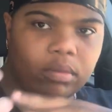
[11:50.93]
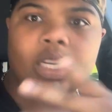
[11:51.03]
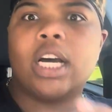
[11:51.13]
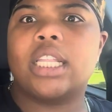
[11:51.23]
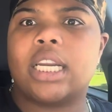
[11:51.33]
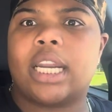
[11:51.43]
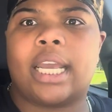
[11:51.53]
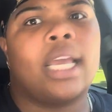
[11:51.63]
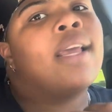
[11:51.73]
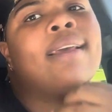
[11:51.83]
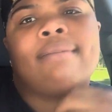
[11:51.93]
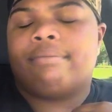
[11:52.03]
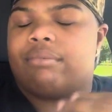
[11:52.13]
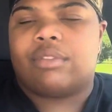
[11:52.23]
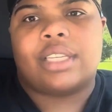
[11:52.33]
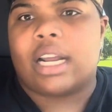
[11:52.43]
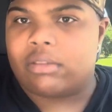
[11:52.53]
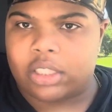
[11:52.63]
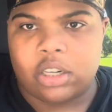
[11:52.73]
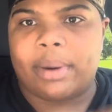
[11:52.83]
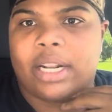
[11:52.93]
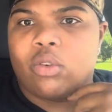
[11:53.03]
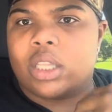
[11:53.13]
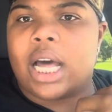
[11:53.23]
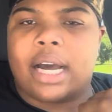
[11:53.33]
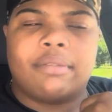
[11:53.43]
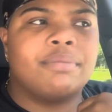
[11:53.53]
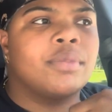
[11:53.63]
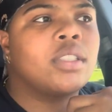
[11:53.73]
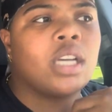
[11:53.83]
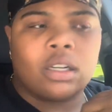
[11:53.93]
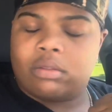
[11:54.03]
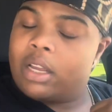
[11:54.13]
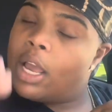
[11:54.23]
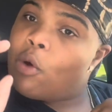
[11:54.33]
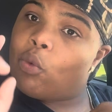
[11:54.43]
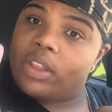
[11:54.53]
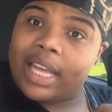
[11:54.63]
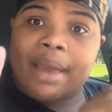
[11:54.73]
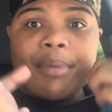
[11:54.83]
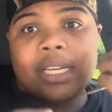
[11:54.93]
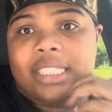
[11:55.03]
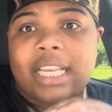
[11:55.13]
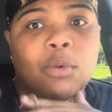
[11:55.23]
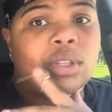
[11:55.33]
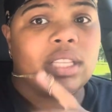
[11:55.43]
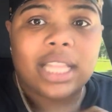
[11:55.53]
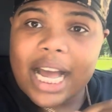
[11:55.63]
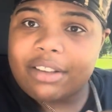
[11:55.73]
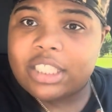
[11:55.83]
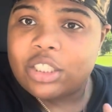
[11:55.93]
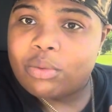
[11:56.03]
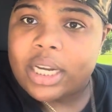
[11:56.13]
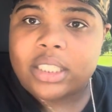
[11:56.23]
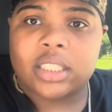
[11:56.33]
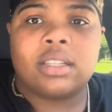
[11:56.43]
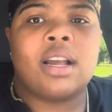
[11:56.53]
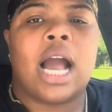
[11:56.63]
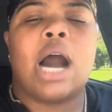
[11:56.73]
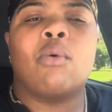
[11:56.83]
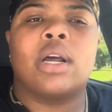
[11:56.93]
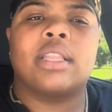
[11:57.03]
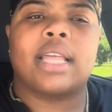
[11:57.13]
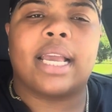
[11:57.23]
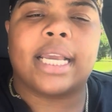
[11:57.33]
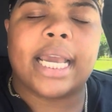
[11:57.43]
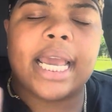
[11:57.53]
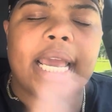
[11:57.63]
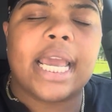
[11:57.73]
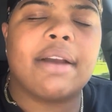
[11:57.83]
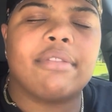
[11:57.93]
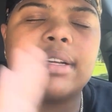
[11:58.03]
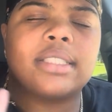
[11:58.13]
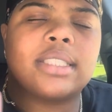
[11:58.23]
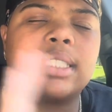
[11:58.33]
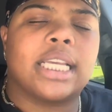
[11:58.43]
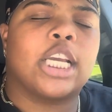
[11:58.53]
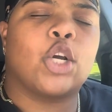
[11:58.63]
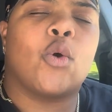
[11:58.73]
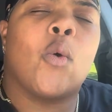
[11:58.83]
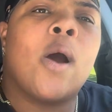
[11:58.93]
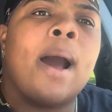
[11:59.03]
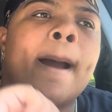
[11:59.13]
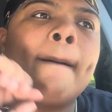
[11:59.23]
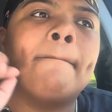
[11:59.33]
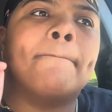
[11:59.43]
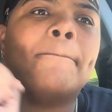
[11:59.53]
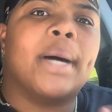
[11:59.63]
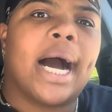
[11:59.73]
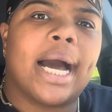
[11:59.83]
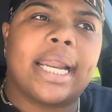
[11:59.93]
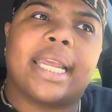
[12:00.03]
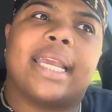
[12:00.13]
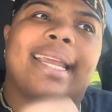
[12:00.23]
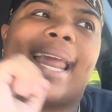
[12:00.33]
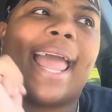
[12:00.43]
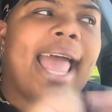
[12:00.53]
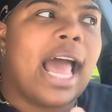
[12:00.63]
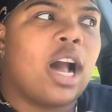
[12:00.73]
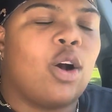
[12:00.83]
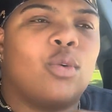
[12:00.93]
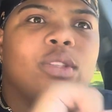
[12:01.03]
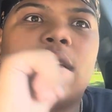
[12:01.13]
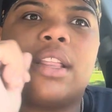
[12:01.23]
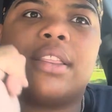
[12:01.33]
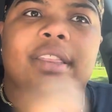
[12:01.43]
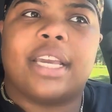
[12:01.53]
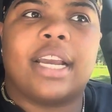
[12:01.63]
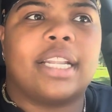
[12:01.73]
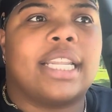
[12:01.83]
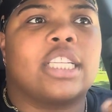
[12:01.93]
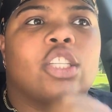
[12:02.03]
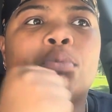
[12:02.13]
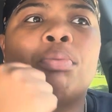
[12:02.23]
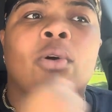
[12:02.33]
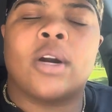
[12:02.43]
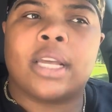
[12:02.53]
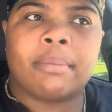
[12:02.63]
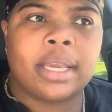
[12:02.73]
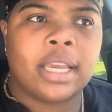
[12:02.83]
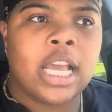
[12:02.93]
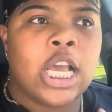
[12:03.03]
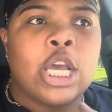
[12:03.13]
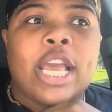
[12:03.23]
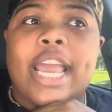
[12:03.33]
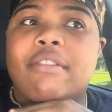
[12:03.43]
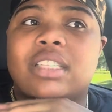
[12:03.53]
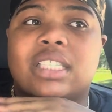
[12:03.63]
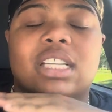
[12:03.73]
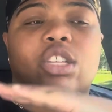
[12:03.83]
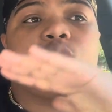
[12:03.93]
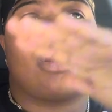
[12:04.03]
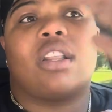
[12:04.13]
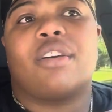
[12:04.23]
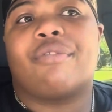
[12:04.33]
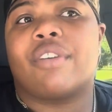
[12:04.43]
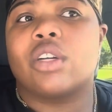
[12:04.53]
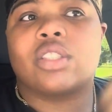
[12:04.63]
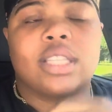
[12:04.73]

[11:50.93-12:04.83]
Other than that, y'all don't see nobody going live. So, with that being said, with the live situation, I want to thank every single body out there that supported me ever since I started the first